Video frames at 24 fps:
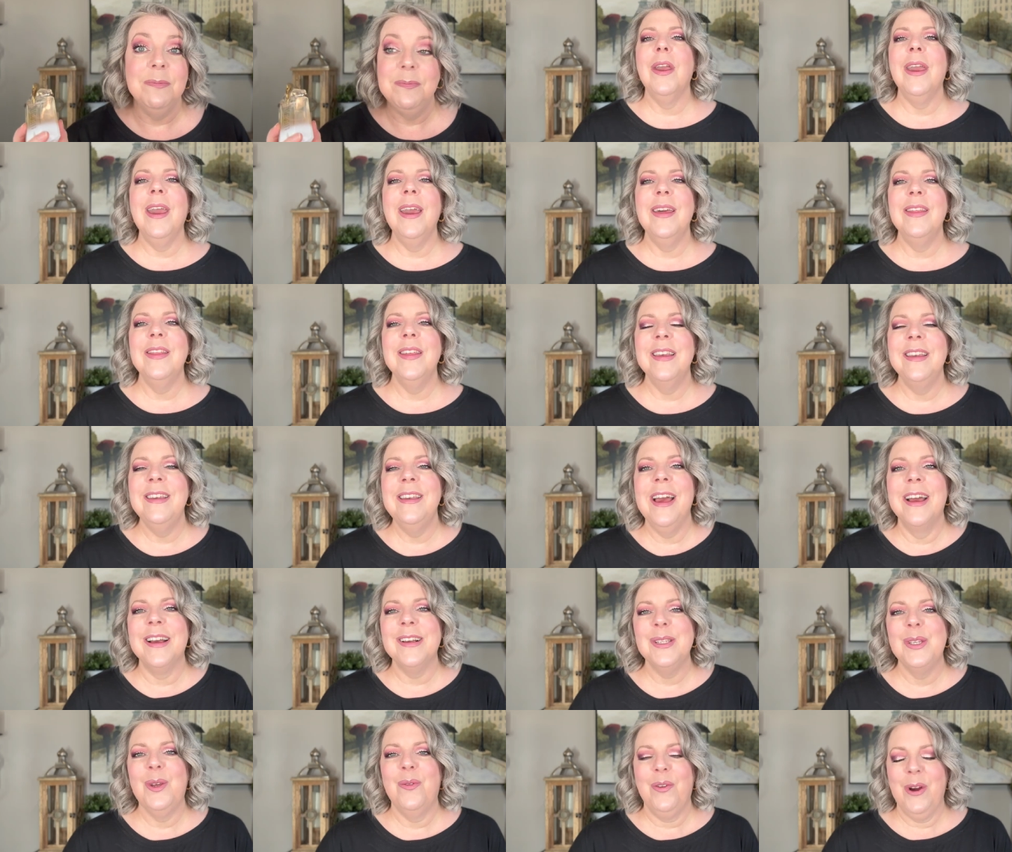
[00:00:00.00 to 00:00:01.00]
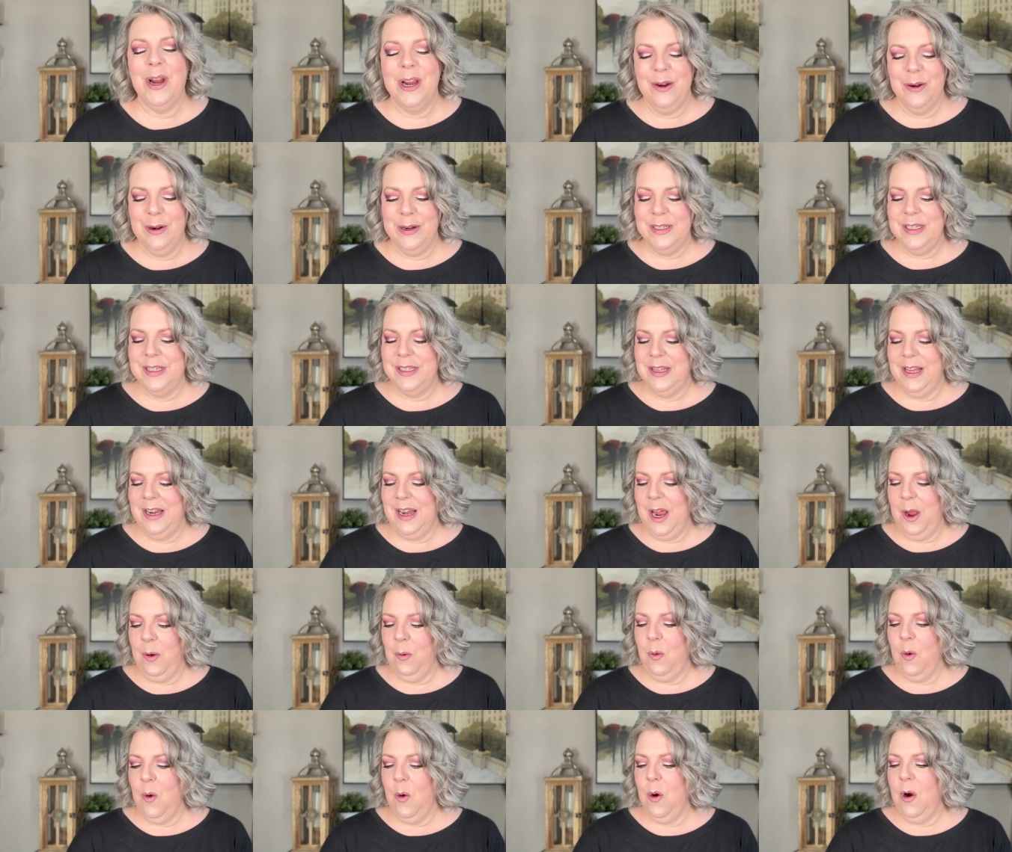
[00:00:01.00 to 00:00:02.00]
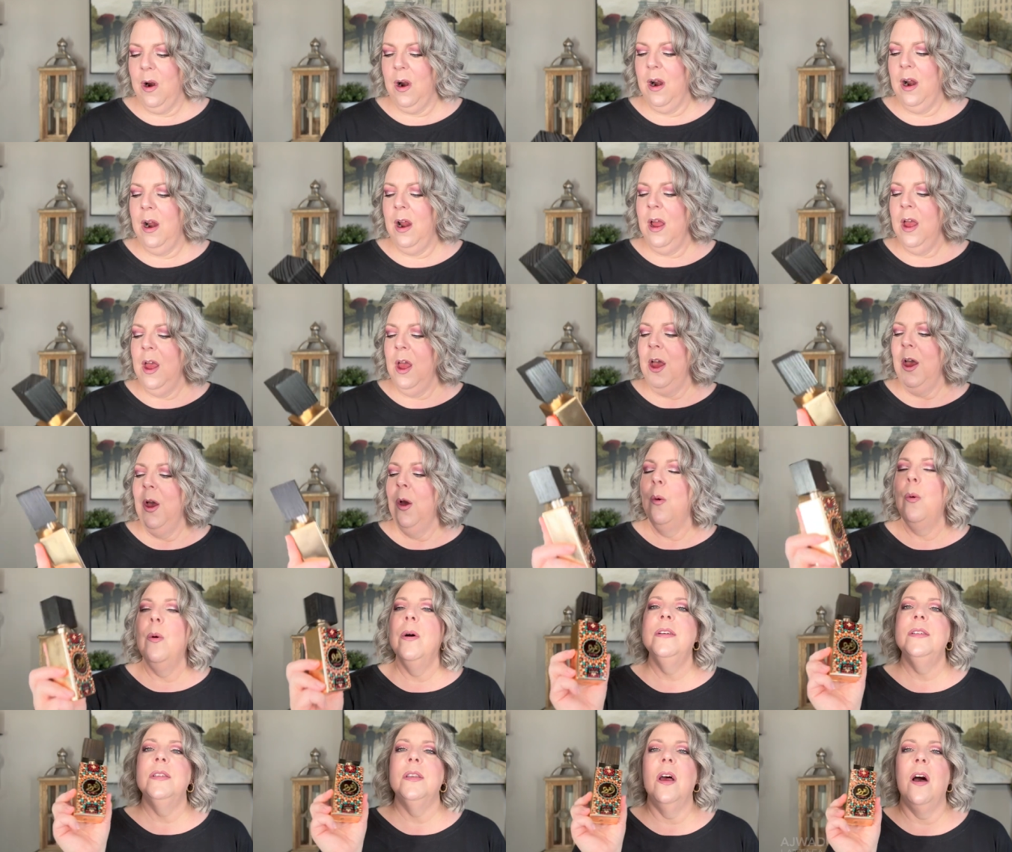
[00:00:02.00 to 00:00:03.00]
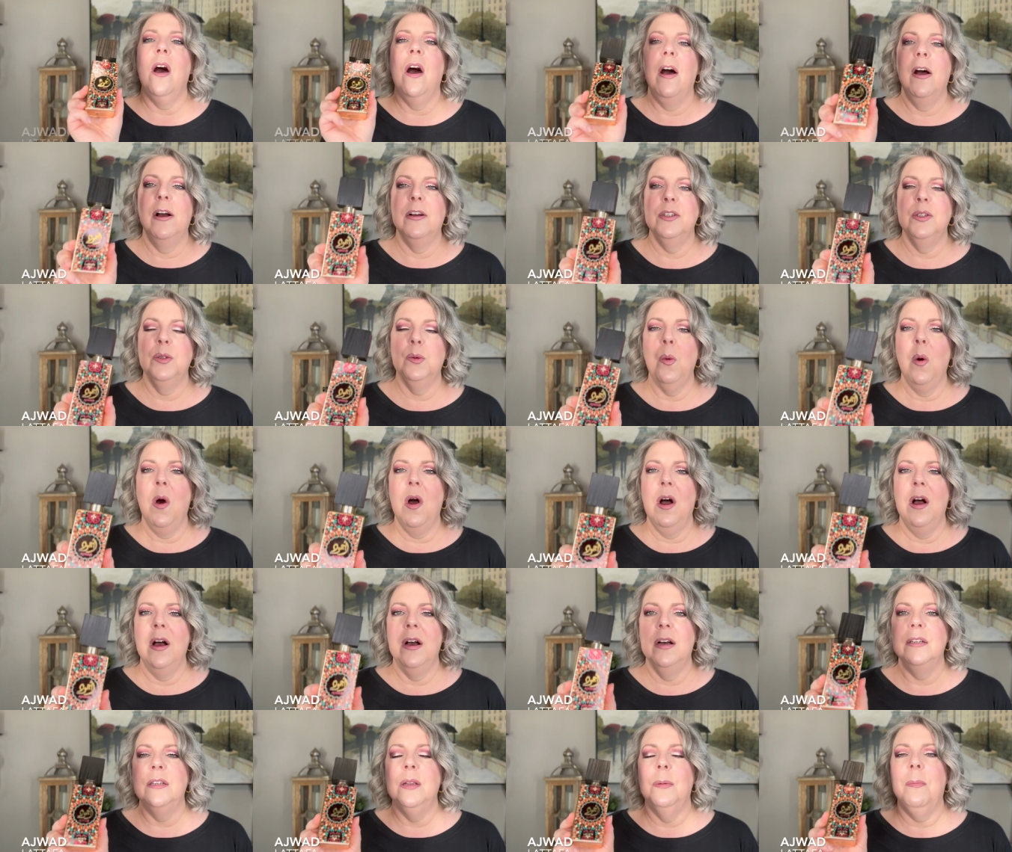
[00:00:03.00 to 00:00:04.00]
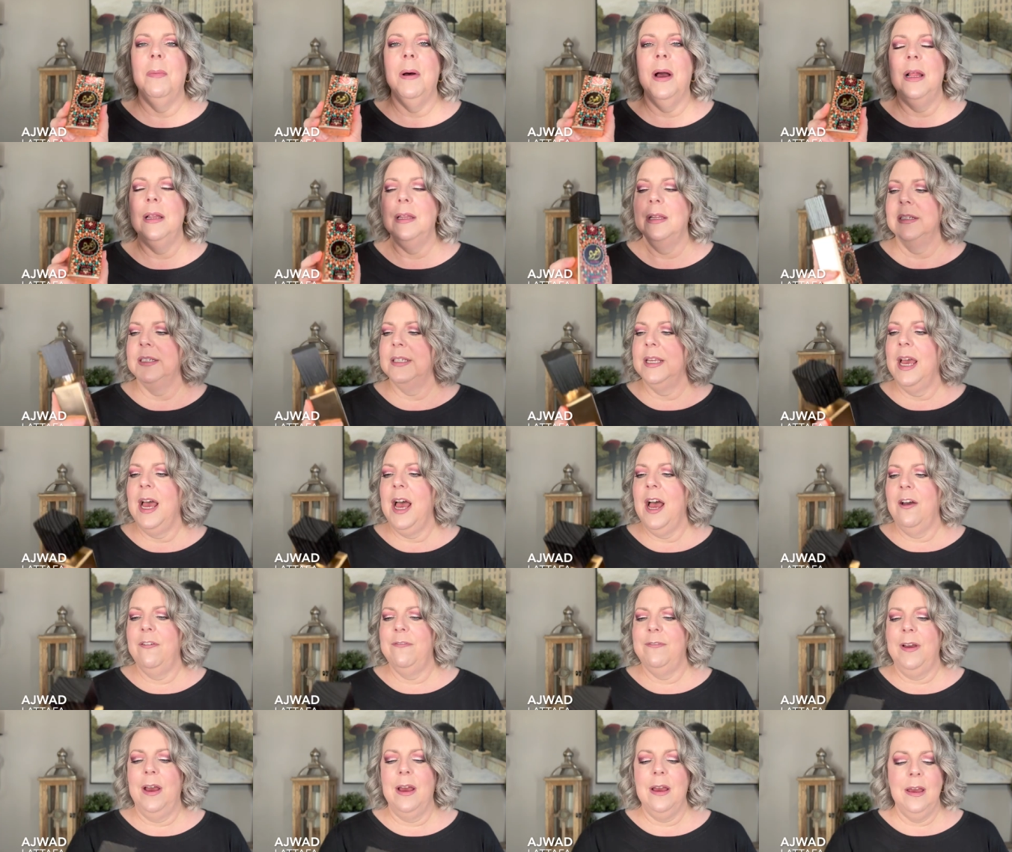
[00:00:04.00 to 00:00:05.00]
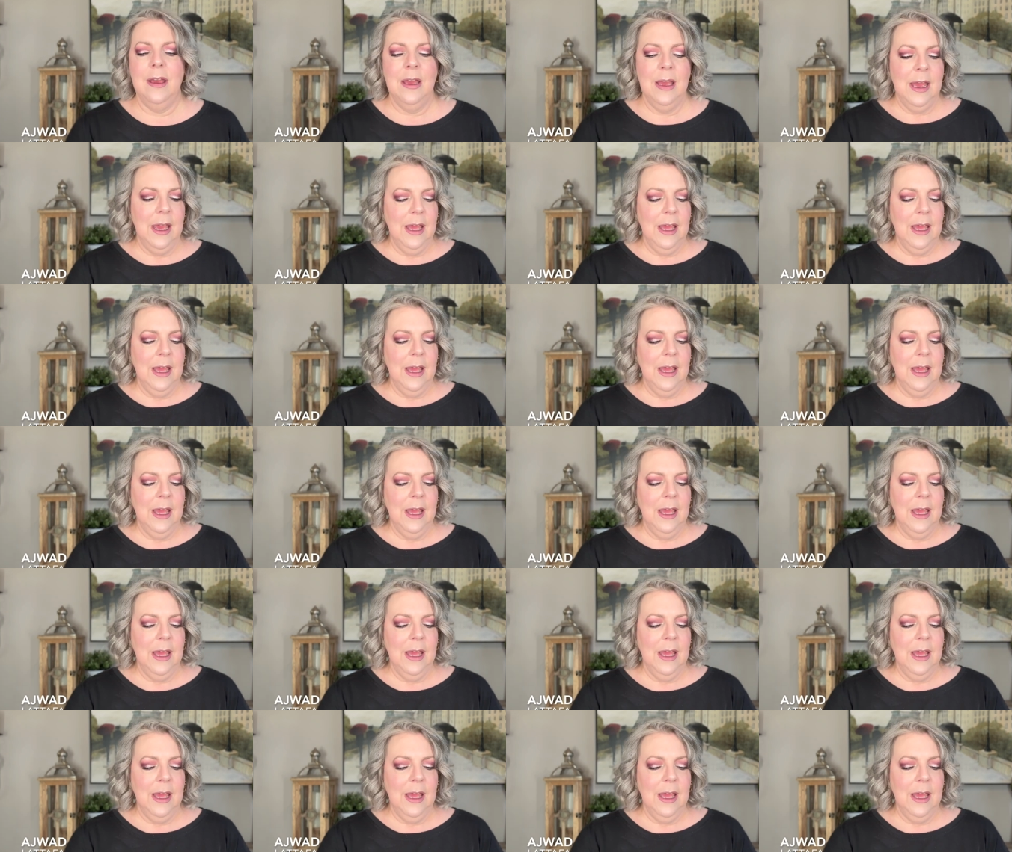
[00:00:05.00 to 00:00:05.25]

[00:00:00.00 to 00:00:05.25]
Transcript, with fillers: Okay, the next fragrance that I wore was Ajwad by Lattafa.